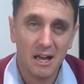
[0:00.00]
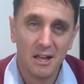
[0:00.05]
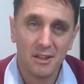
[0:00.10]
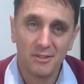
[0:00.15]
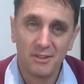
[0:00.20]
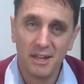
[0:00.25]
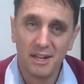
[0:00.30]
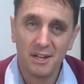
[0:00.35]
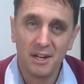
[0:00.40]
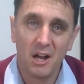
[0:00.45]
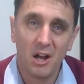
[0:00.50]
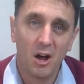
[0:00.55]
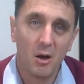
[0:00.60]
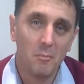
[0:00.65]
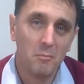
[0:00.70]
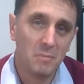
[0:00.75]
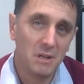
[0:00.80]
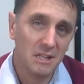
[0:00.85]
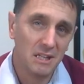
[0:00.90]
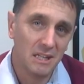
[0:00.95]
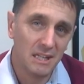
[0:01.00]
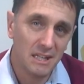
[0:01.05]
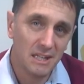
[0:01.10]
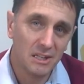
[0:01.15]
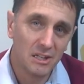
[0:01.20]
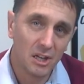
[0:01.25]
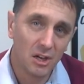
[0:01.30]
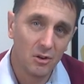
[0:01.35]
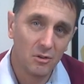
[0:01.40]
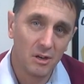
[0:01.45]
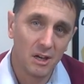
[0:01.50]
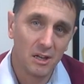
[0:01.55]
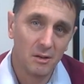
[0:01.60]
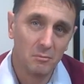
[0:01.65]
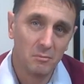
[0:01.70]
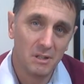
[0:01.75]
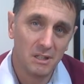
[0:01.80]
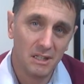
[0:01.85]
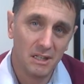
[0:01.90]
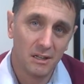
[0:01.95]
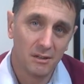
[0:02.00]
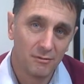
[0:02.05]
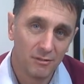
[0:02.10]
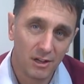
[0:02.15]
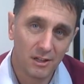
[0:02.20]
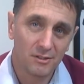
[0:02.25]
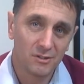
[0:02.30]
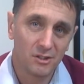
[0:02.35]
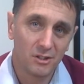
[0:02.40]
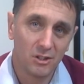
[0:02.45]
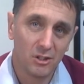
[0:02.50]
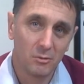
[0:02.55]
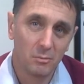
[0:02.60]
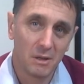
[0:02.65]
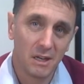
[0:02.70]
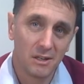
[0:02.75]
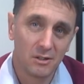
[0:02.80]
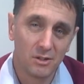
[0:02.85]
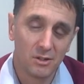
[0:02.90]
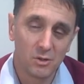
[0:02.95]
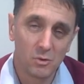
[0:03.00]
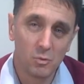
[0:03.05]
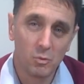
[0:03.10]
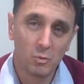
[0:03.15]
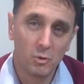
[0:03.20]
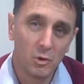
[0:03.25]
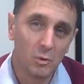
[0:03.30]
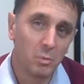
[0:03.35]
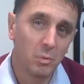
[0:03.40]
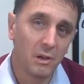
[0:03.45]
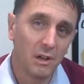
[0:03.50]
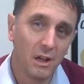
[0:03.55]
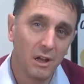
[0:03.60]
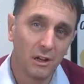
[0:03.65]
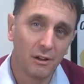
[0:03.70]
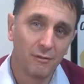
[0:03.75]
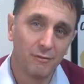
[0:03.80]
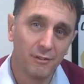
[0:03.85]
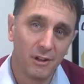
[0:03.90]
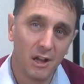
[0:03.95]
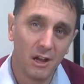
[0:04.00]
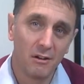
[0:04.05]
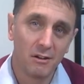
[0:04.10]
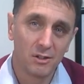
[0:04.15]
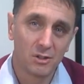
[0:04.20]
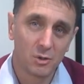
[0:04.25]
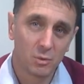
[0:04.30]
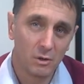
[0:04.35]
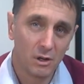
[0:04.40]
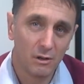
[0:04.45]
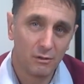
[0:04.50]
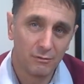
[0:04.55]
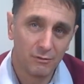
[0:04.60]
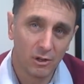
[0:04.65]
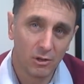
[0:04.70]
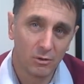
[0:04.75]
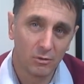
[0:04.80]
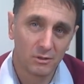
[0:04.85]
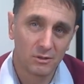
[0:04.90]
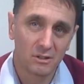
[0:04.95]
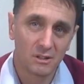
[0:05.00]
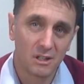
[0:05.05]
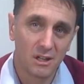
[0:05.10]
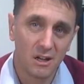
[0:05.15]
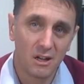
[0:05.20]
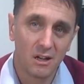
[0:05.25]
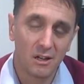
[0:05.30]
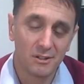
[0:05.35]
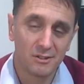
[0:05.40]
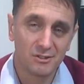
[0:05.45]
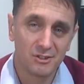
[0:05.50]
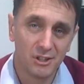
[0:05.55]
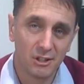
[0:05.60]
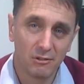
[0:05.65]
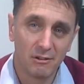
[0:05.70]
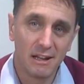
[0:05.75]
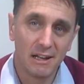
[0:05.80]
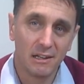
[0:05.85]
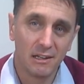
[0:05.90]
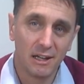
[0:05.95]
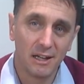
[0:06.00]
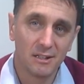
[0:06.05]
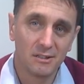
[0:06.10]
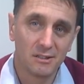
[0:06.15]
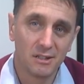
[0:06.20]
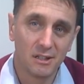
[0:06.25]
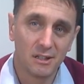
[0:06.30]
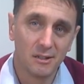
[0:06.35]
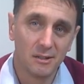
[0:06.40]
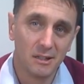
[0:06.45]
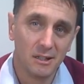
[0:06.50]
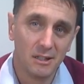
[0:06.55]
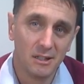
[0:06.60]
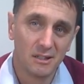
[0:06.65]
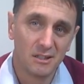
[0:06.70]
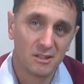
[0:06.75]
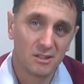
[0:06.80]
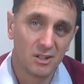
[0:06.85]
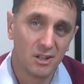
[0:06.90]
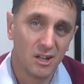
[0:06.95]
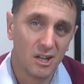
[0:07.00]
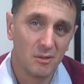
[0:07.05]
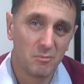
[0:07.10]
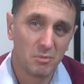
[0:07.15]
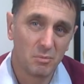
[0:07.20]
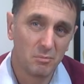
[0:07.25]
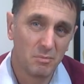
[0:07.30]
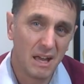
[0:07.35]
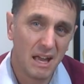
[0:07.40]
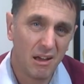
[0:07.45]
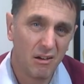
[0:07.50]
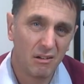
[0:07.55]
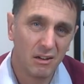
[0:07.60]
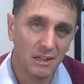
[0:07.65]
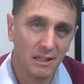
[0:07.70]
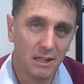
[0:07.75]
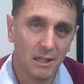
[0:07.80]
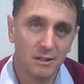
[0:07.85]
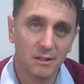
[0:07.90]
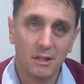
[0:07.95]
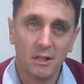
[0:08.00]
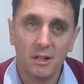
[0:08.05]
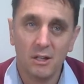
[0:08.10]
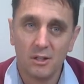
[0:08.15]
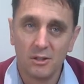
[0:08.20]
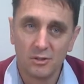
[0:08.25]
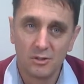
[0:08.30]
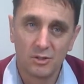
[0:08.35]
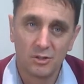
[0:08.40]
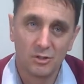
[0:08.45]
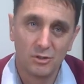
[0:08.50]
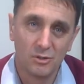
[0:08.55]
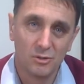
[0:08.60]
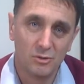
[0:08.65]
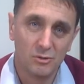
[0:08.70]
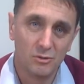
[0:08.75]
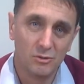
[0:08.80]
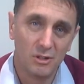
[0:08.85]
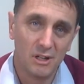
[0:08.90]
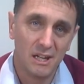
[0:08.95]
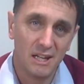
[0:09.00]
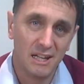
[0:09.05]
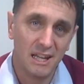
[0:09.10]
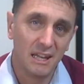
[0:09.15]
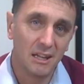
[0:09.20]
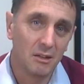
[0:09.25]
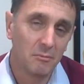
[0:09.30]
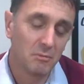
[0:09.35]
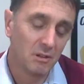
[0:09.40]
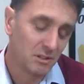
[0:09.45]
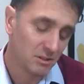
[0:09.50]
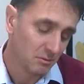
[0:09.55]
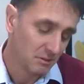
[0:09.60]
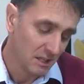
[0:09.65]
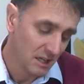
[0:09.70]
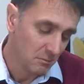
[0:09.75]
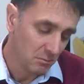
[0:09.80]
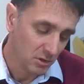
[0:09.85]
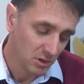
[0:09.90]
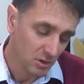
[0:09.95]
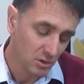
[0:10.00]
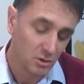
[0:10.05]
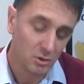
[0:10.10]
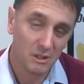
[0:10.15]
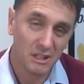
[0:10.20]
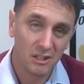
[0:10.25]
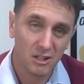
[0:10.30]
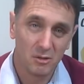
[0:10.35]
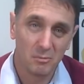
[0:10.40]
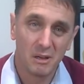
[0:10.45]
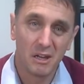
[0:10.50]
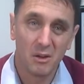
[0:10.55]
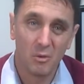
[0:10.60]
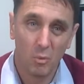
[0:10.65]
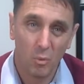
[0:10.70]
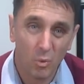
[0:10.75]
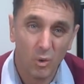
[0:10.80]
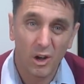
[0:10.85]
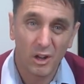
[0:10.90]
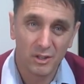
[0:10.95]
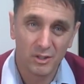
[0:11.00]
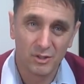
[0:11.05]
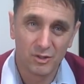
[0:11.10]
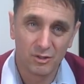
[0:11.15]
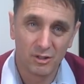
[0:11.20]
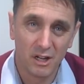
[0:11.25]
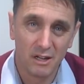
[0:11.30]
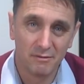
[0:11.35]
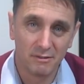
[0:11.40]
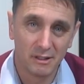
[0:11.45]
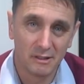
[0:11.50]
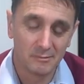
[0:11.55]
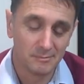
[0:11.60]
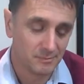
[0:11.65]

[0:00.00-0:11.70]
then our Mini Eco and Mini Advance incubators will plug via a 12 volt car cigarette lighter type power lead to enable you to incubate while you're driving.